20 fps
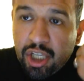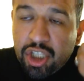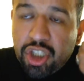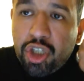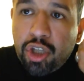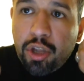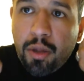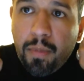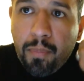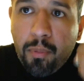
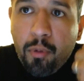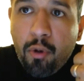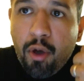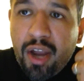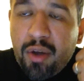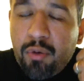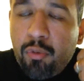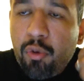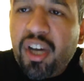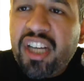to the
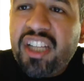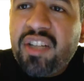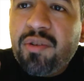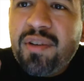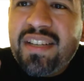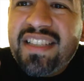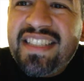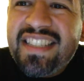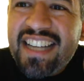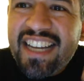point where it's
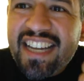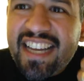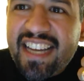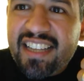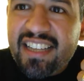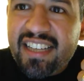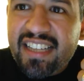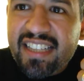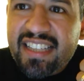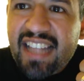
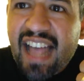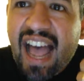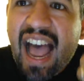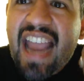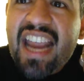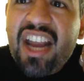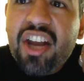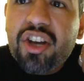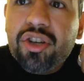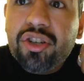ridiculous.
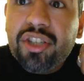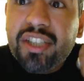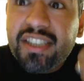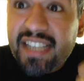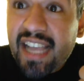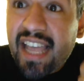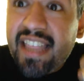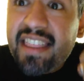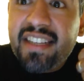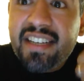I
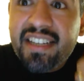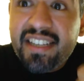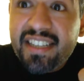understand that